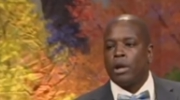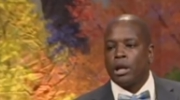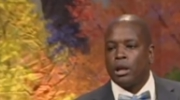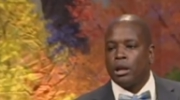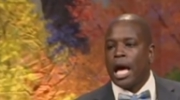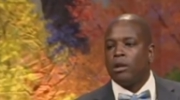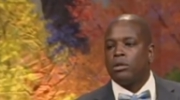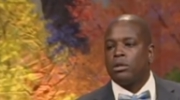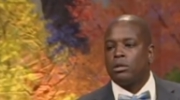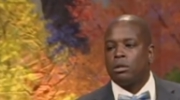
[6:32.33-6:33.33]
breaking into
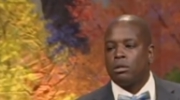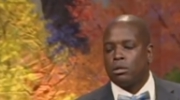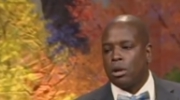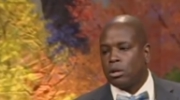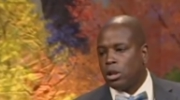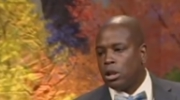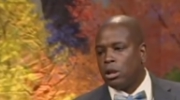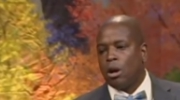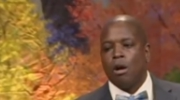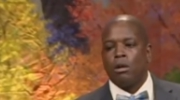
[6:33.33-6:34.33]
houses, started
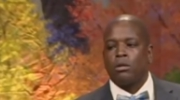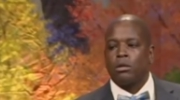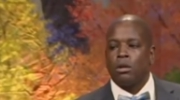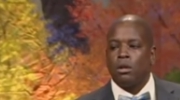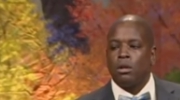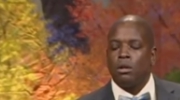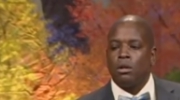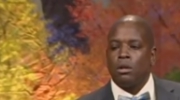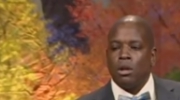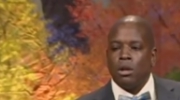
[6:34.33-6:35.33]
stealing cars.
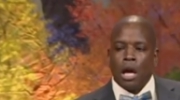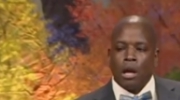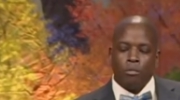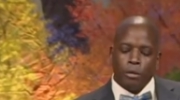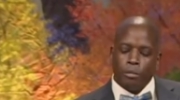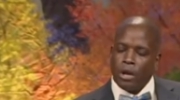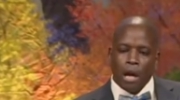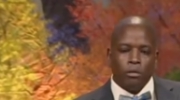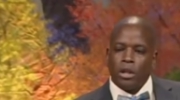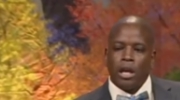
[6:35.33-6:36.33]
I can remember
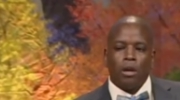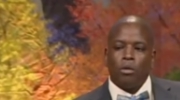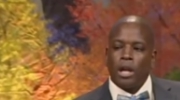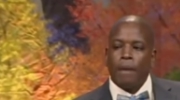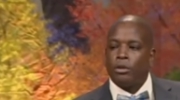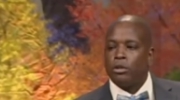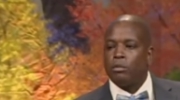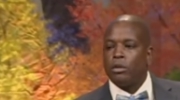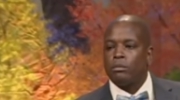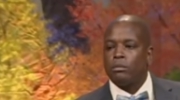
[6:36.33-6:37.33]
not really caring what happened to me.